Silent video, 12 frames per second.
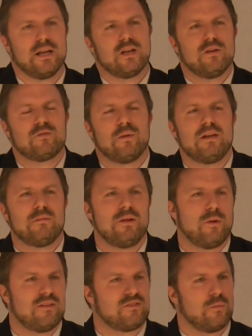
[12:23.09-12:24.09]
Can you explain to me
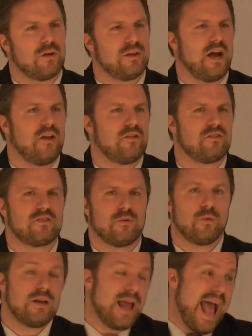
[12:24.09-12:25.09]
why someone on the other side
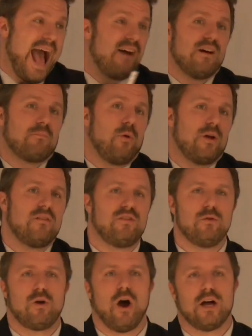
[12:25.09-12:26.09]
would have a point of view
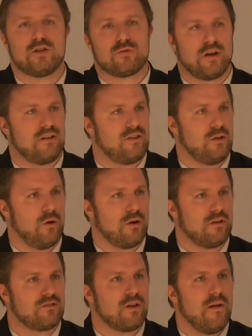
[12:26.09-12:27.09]
contrary to
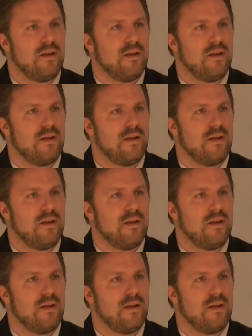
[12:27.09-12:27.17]
yours?